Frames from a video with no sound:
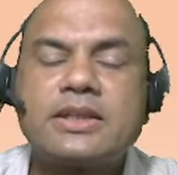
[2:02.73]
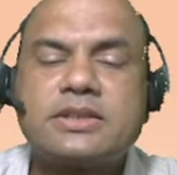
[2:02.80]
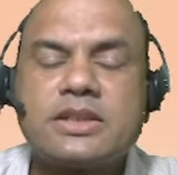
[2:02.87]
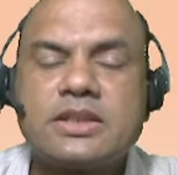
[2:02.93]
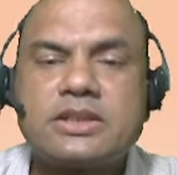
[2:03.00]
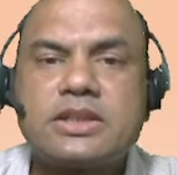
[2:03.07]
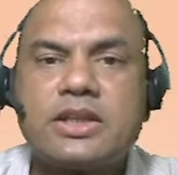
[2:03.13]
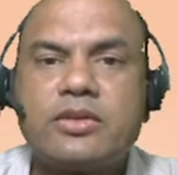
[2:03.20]

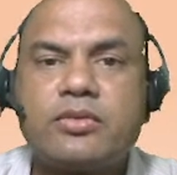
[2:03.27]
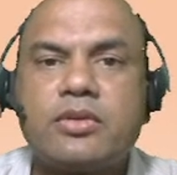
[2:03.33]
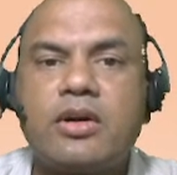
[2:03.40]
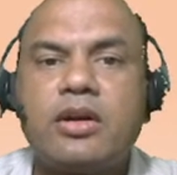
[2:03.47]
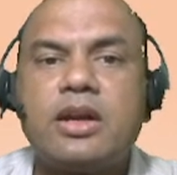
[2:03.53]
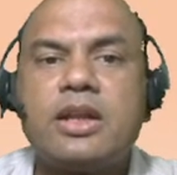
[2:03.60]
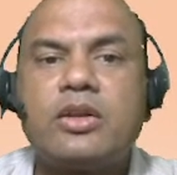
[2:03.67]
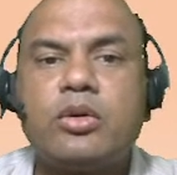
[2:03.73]
just
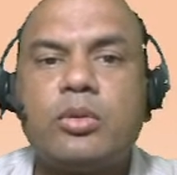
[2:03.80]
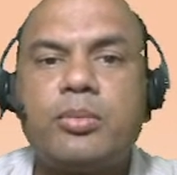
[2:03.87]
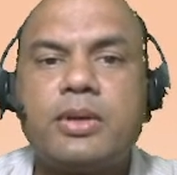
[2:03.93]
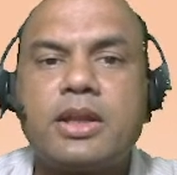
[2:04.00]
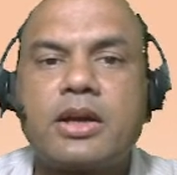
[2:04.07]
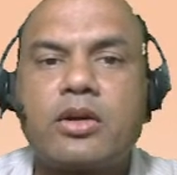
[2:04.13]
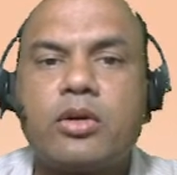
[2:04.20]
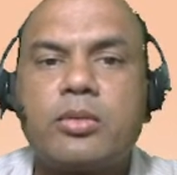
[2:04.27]
involved in
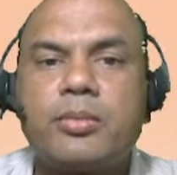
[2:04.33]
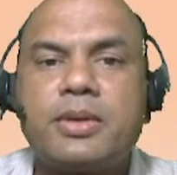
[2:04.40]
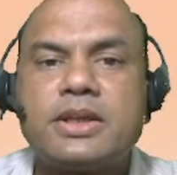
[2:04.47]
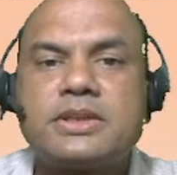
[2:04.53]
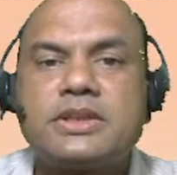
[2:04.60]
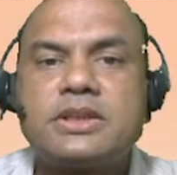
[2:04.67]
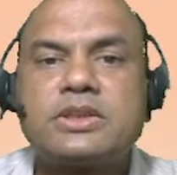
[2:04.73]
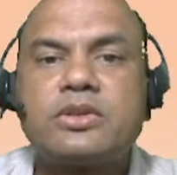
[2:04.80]
open account
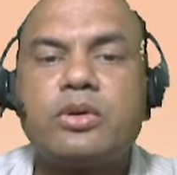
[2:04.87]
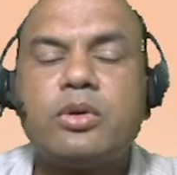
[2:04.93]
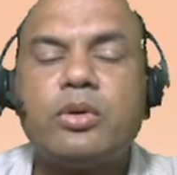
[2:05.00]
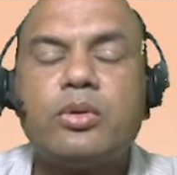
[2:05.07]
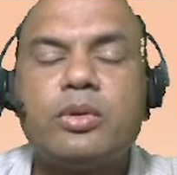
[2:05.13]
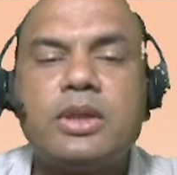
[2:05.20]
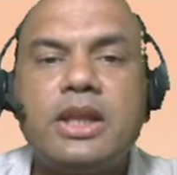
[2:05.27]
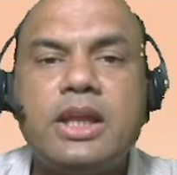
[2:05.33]
basis
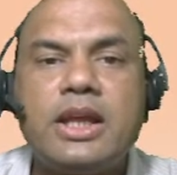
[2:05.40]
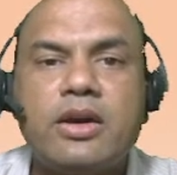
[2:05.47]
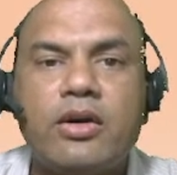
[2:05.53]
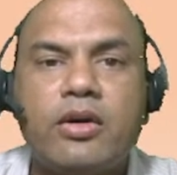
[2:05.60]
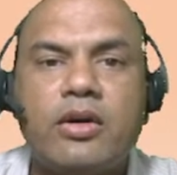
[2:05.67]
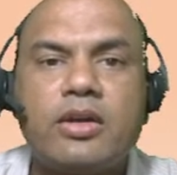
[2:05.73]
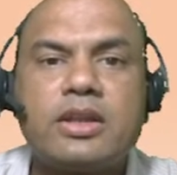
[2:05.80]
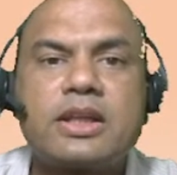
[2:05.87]
only
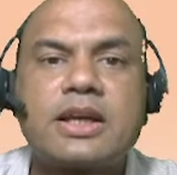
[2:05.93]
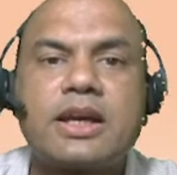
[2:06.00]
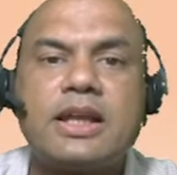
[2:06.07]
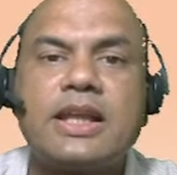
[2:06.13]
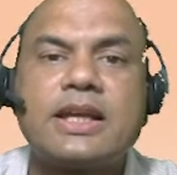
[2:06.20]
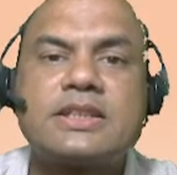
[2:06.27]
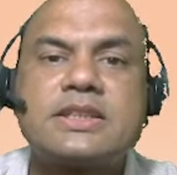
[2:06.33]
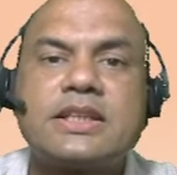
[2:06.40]
on
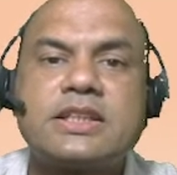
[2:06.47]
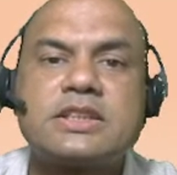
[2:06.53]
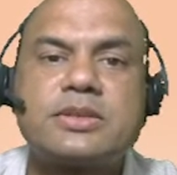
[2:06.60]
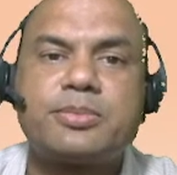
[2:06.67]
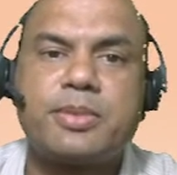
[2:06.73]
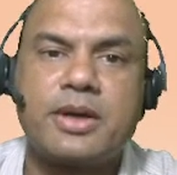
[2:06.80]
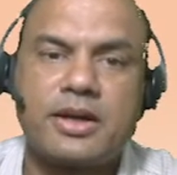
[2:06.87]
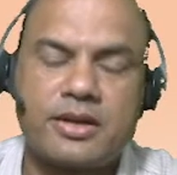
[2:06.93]
collections
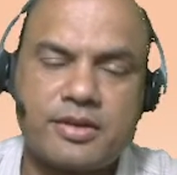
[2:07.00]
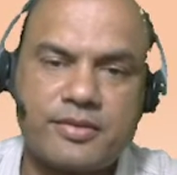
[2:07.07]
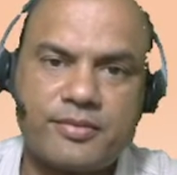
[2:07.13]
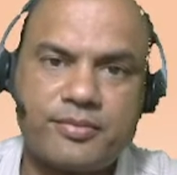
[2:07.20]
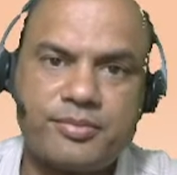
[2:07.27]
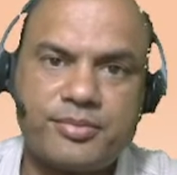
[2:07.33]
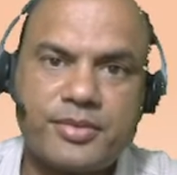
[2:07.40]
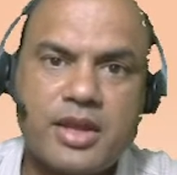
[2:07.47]
part.
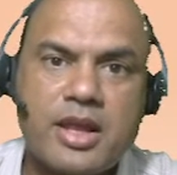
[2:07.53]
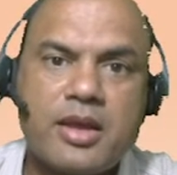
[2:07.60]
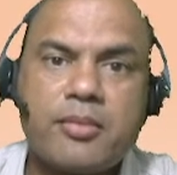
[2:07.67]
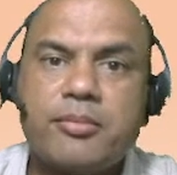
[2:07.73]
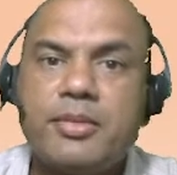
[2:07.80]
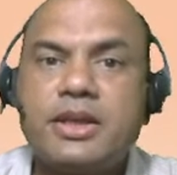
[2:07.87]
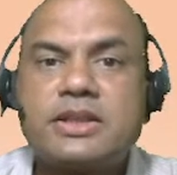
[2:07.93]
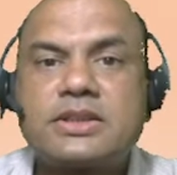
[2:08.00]

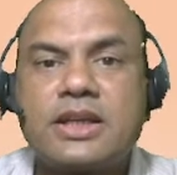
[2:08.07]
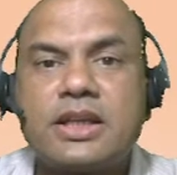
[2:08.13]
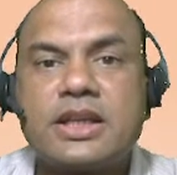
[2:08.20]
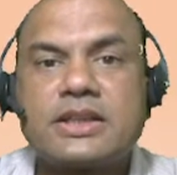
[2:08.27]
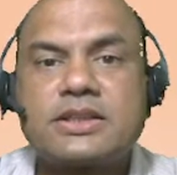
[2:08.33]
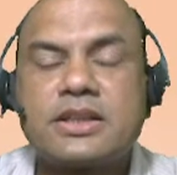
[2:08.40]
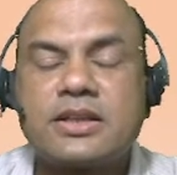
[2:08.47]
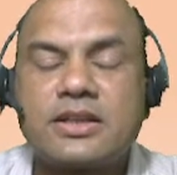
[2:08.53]
Means
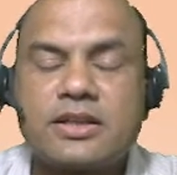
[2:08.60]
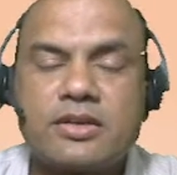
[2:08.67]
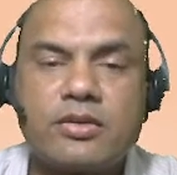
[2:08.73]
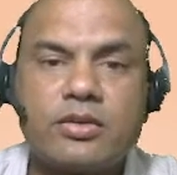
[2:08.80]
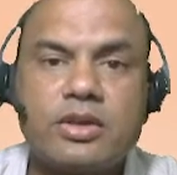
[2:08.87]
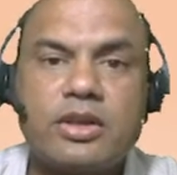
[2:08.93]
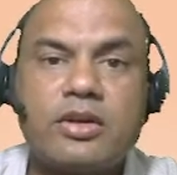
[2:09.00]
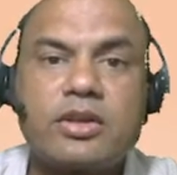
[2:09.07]
collection,
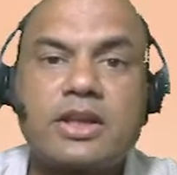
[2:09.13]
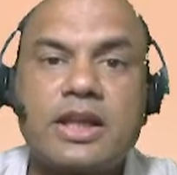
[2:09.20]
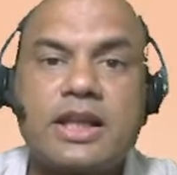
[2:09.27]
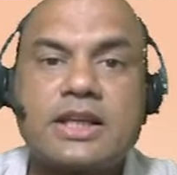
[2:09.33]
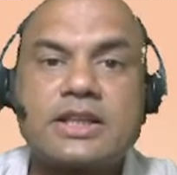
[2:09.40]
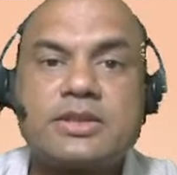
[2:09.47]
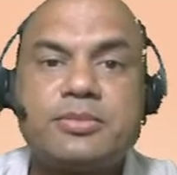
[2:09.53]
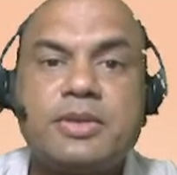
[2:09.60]
only on
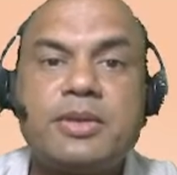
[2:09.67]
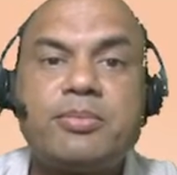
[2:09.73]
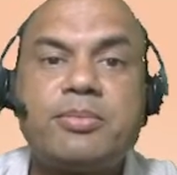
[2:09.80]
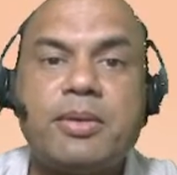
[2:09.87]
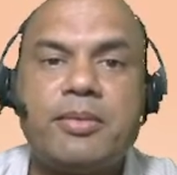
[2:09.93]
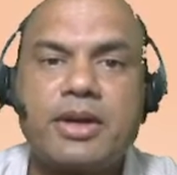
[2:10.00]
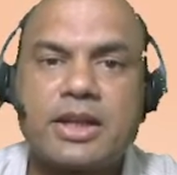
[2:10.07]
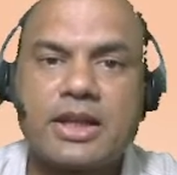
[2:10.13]
collection means
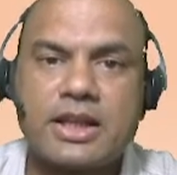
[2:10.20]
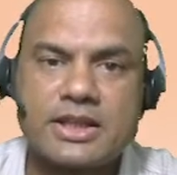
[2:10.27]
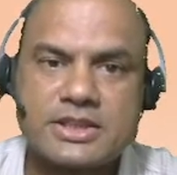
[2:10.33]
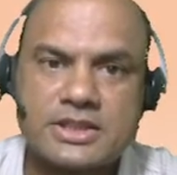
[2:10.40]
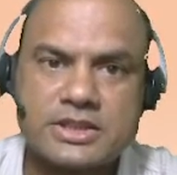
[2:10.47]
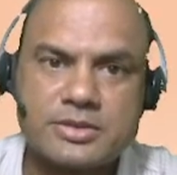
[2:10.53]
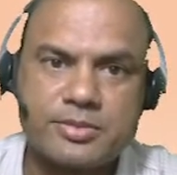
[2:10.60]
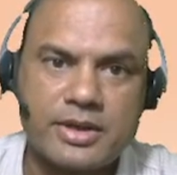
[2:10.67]
payment
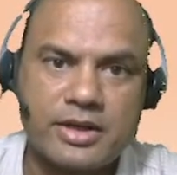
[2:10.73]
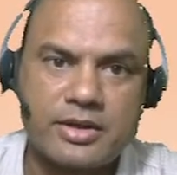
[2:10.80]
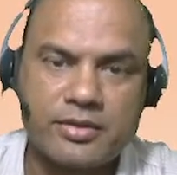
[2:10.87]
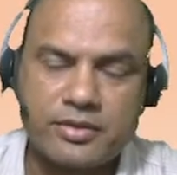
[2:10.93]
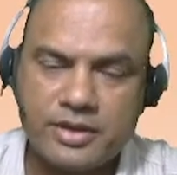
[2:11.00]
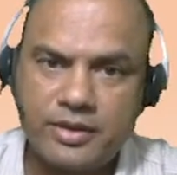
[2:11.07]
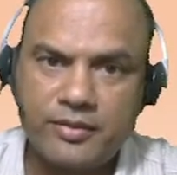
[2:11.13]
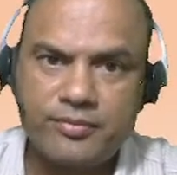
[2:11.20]
collections part.
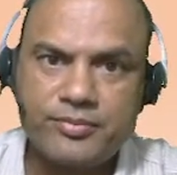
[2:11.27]
Okay,